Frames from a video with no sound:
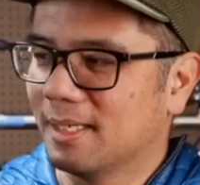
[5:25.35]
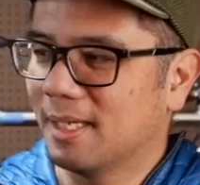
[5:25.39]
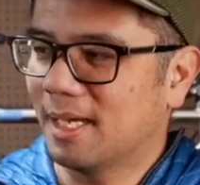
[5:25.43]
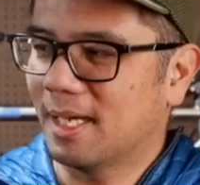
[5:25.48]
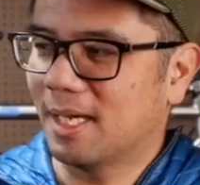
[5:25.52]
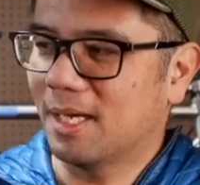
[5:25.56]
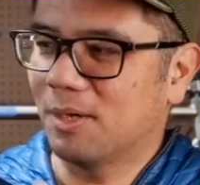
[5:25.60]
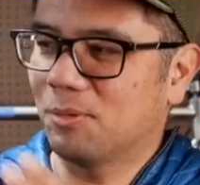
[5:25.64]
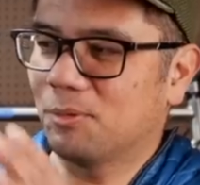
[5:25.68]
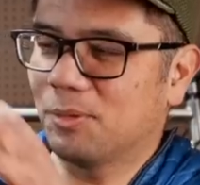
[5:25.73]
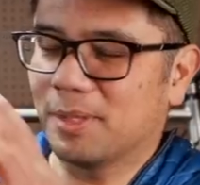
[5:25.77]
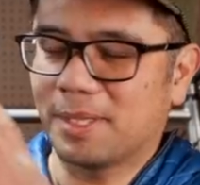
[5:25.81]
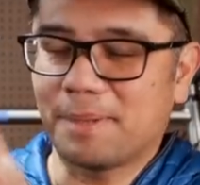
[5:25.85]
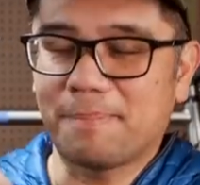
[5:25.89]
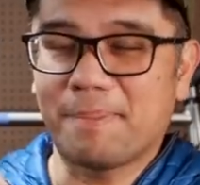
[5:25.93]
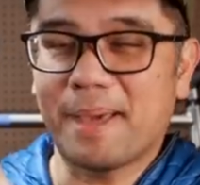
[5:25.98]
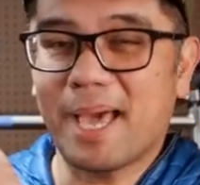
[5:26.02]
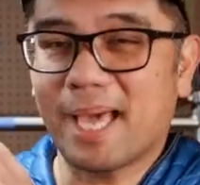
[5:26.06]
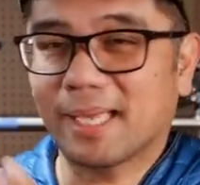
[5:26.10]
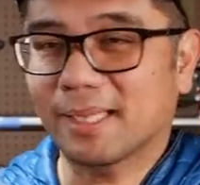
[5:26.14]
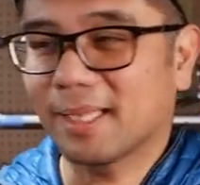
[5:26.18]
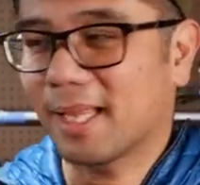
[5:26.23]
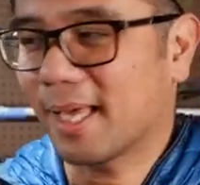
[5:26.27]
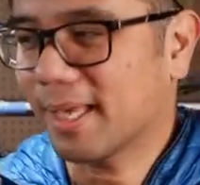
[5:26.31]
Uh, with a
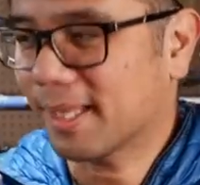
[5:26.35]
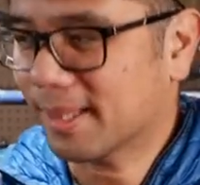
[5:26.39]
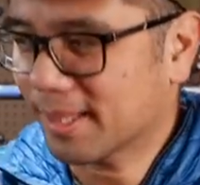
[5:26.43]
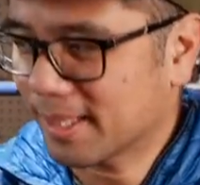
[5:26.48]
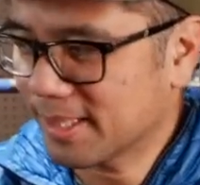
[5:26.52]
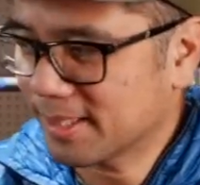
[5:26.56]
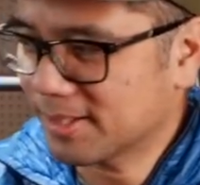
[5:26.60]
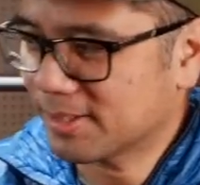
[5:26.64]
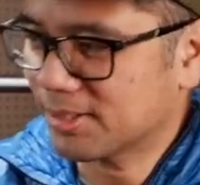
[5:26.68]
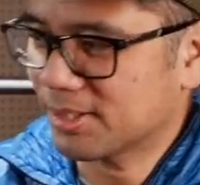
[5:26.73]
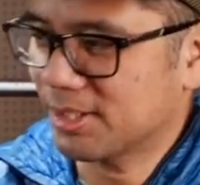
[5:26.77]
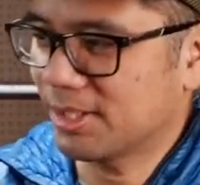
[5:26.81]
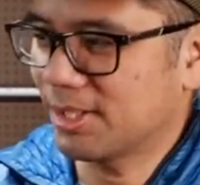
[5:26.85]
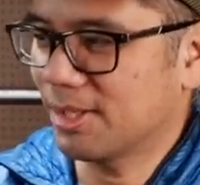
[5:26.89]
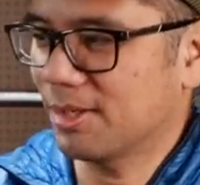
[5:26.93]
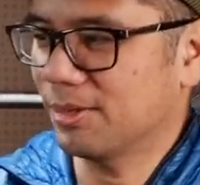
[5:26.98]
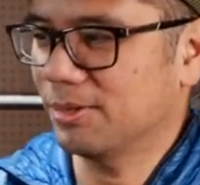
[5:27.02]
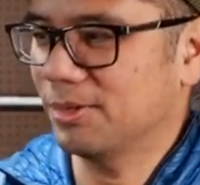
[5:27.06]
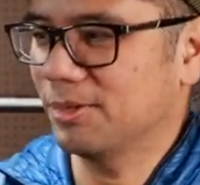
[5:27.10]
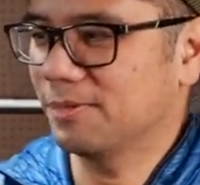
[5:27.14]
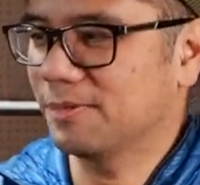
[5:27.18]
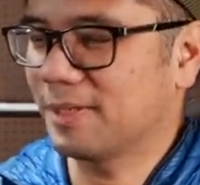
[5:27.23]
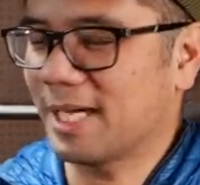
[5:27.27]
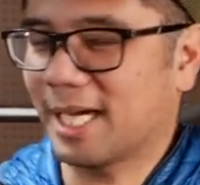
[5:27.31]
bag like this, you know,
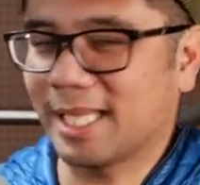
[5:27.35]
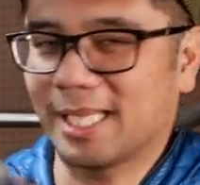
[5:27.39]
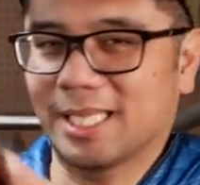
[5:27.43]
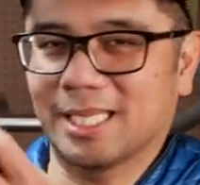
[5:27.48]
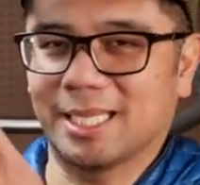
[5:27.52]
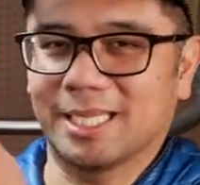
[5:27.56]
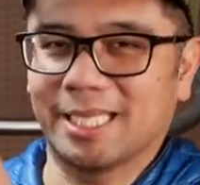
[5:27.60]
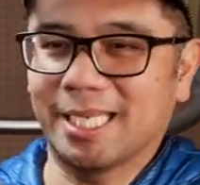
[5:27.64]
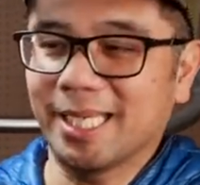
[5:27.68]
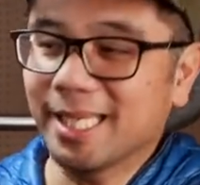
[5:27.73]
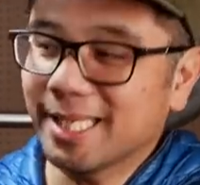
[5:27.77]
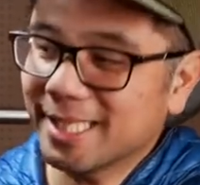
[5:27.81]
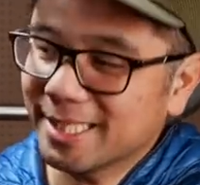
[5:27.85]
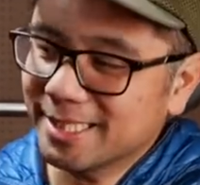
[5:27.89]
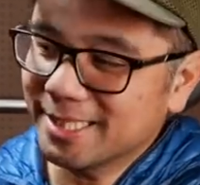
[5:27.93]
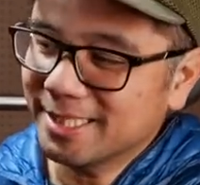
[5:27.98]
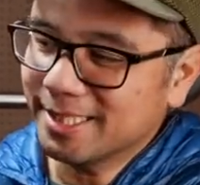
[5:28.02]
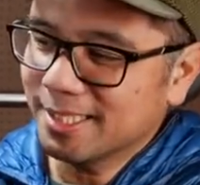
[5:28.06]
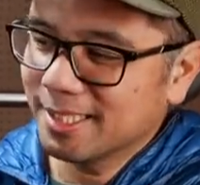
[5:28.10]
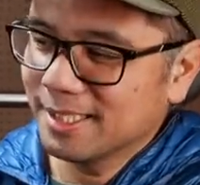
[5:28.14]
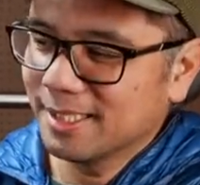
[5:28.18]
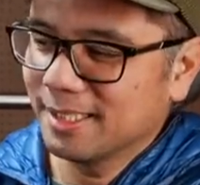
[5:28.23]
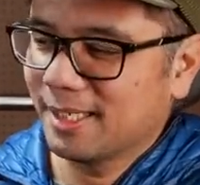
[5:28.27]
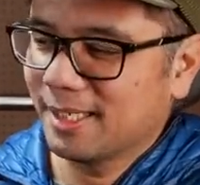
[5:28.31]
you've got a lid
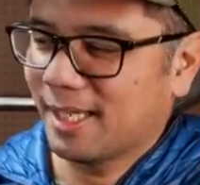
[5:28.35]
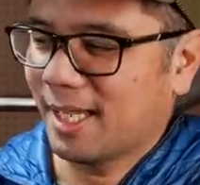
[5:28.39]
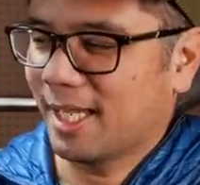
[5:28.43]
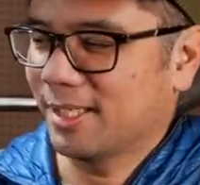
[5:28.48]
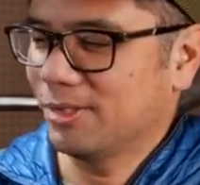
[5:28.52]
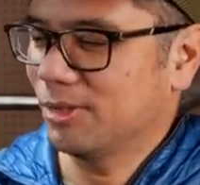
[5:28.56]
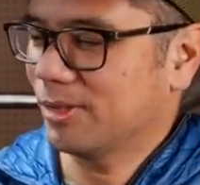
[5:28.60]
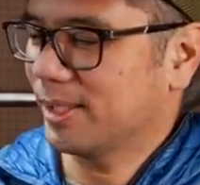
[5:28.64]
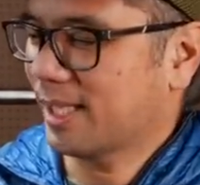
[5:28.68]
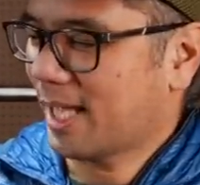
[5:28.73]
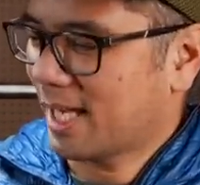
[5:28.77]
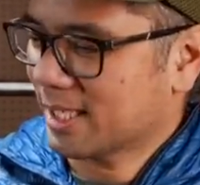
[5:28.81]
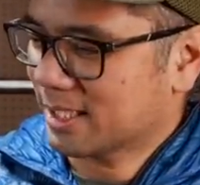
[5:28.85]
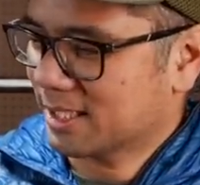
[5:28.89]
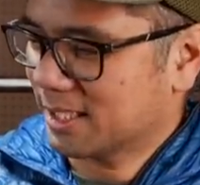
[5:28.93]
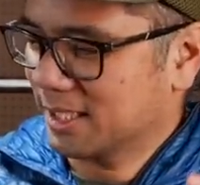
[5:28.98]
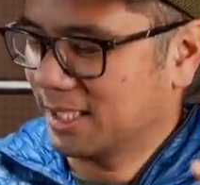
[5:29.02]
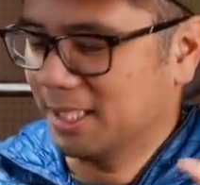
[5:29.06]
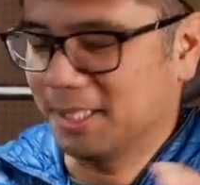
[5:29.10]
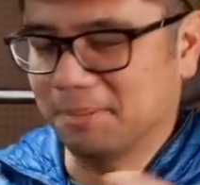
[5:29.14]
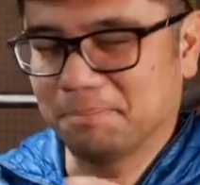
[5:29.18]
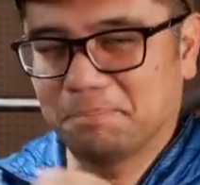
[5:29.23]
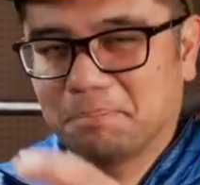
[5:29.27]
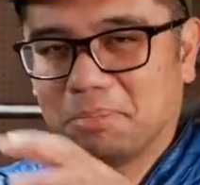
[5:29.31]
and you can
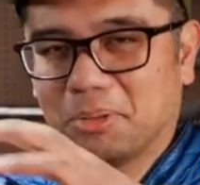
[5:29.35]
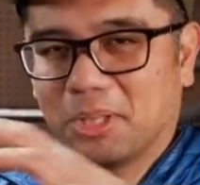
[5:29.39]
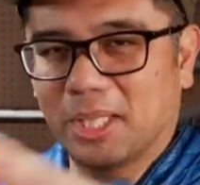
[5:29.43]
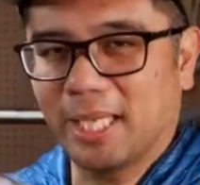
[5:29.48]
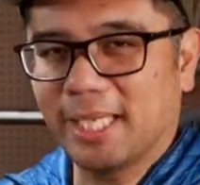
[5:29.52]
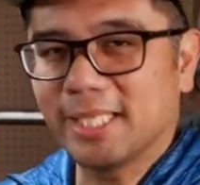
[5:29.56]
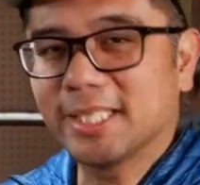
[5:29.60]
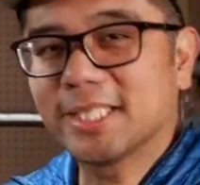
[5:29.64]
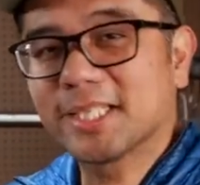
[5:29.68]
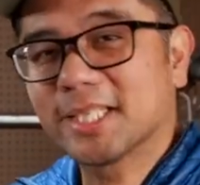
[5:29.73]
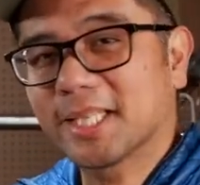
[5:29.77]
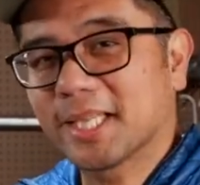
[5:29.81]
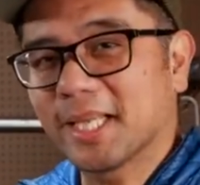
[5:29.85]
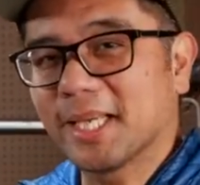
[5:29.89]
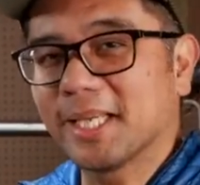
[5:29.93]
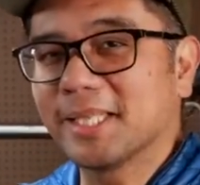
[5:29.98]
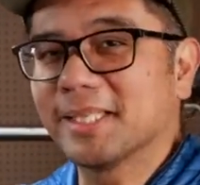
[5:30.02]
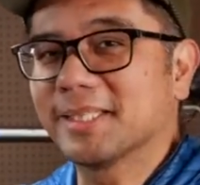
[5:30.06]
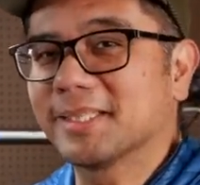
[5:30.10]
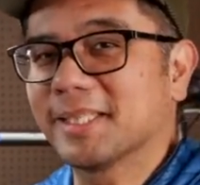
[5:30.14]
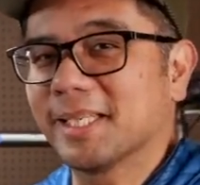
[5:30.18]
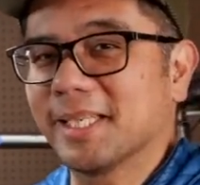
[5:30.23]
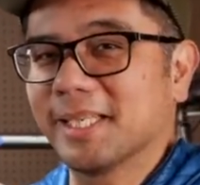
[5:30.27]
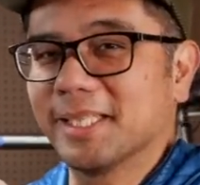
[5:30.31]
actually place
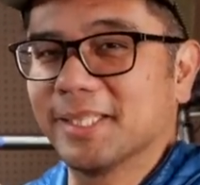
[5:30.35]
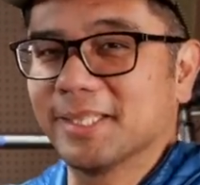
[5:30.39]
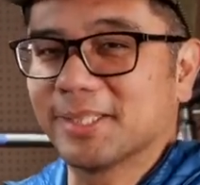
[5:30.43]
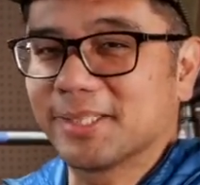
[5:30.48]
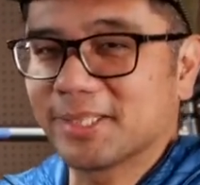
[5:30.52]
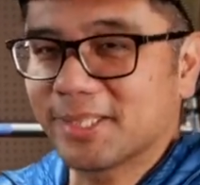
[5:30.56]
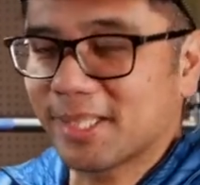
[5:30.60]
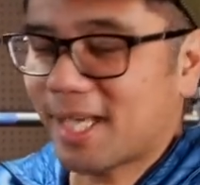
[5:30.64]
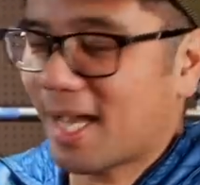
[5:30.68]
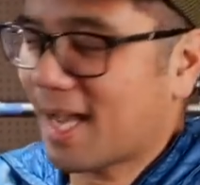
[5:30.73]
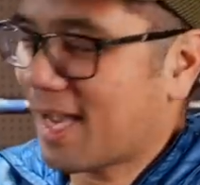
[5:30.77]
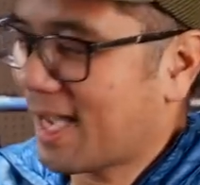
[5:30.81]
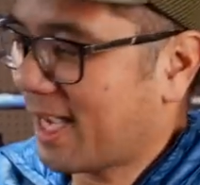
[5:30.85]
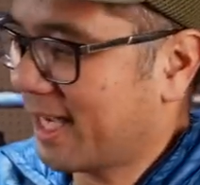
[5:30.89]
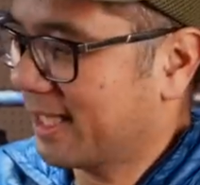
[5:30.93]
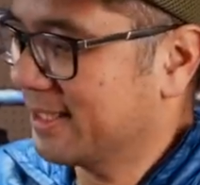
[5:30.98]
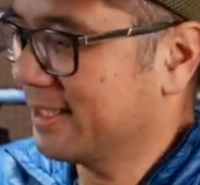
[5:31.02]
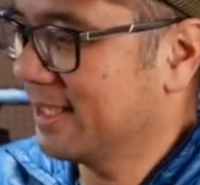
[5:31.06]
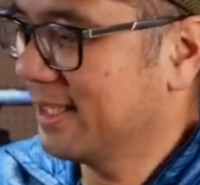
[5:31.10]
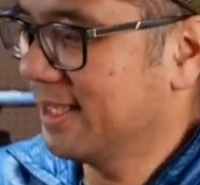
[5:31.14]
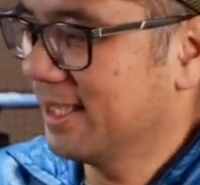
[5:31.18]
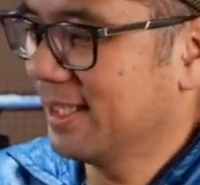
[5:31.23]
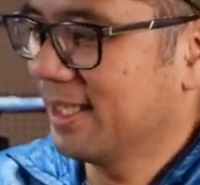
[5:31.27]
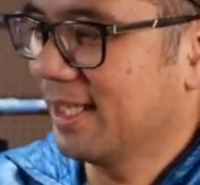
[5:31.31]
things
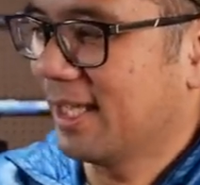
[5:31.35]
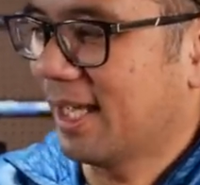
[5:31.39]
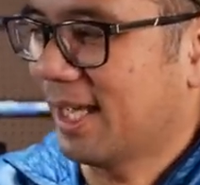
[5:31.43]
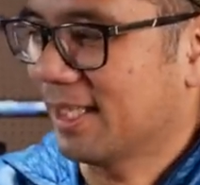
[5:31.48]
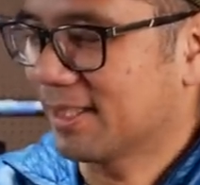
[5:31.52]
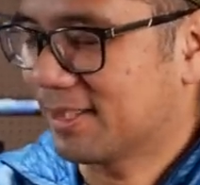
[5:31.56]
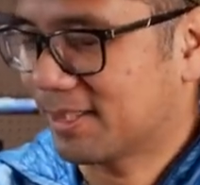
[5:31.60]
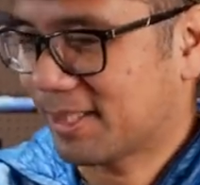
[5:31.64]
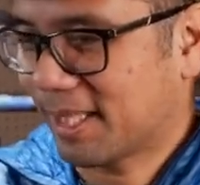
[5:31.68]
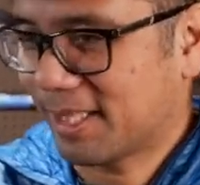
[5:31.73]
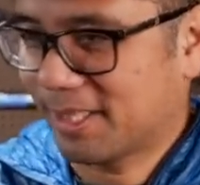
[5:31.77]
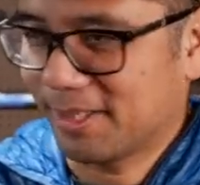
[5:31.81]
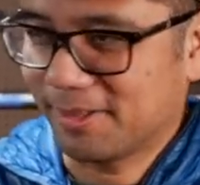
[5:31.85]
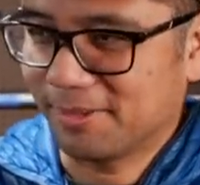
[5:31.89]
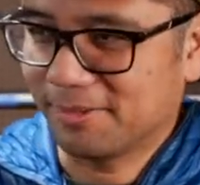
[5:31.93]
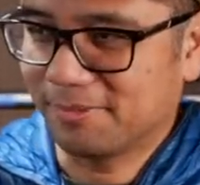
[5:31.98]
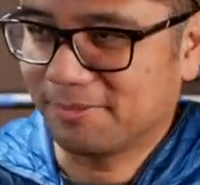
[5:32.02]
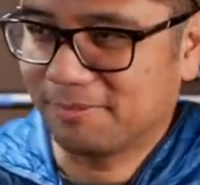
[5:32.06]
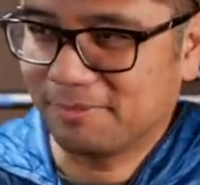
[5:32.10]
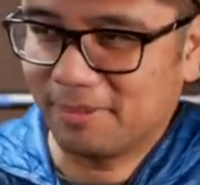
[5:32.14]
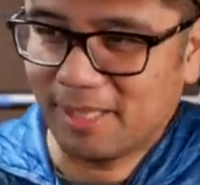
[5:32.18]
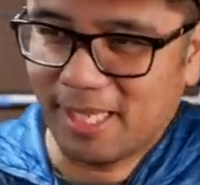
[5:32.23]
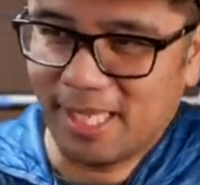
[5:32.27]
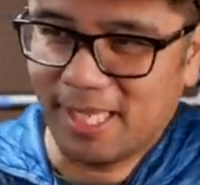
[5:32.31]
inside instead
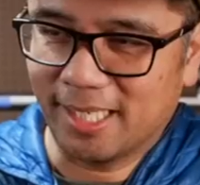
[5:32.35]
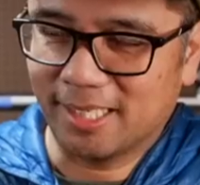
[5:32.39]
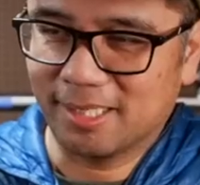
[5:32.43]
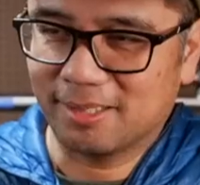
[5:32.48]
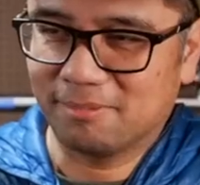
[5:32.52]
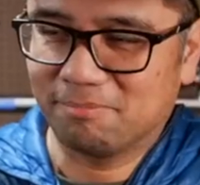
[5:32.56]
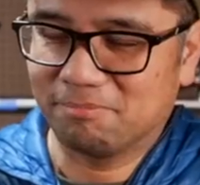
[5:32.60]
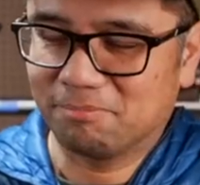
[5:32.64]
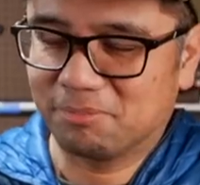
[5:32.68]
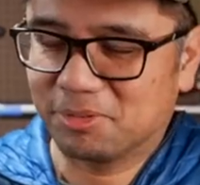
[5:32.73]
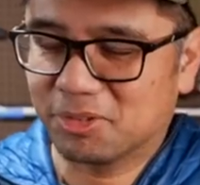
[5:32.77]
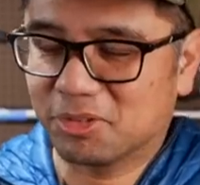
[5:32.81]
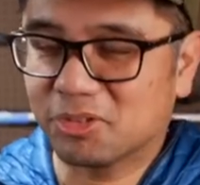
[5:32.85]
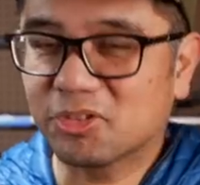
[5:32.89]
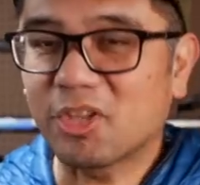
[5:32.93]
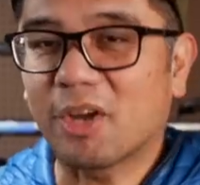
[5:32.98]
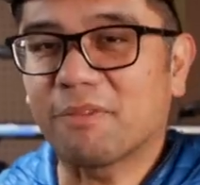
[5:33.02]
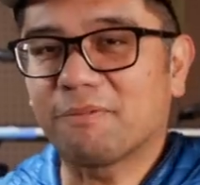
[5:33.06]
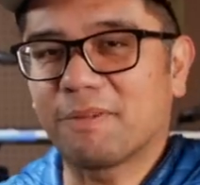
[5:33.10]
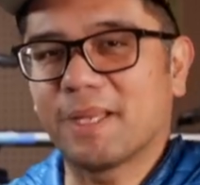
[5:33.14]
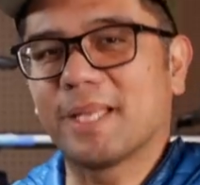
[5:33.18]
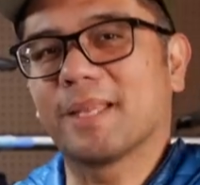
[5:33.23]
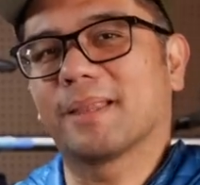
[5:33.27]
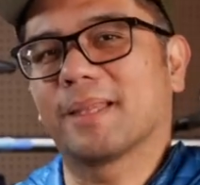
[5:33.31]
of like
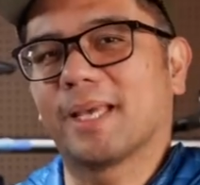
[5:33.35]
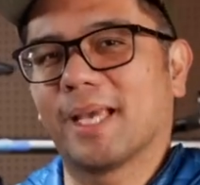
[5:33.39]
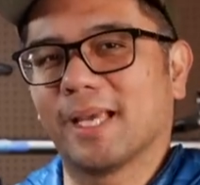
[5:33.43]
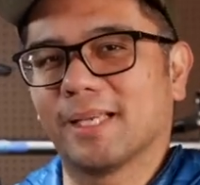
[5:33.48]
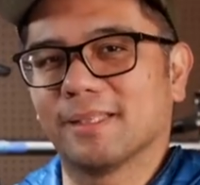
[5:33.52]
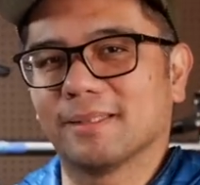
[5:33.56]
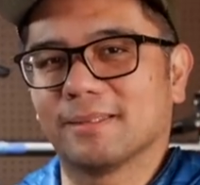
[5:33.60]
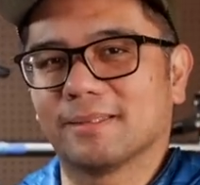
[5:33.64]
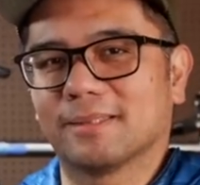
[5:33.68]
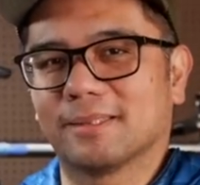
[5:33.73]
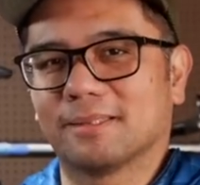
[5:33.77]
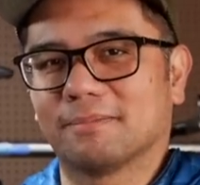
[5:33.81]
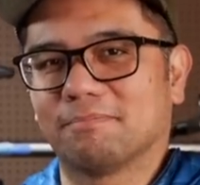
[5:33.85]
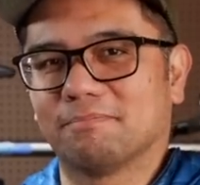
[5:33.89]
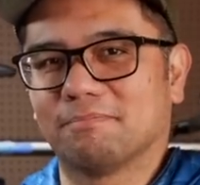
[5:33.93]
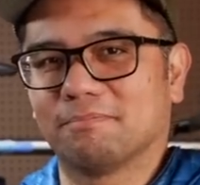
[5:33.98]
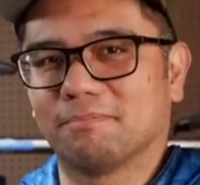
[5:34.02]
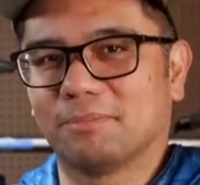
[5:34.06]
stuffing things.